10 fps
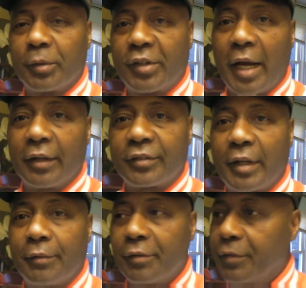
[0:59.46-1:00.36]
Battalion,
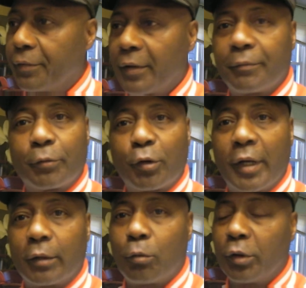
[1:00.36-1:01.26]
75th Infantry
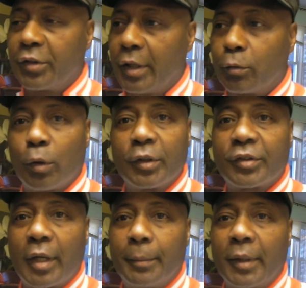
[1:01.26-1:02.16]
Headquarters,
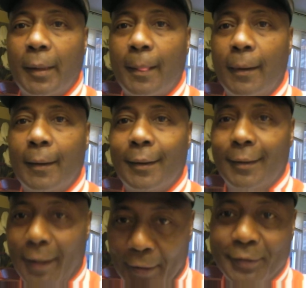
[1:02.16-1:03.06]
Headquarters Company.
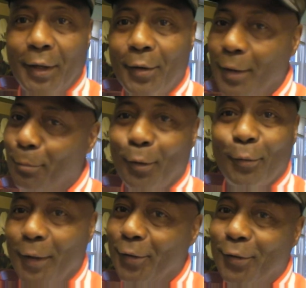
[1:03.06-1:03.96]
I was an Airborne Ranger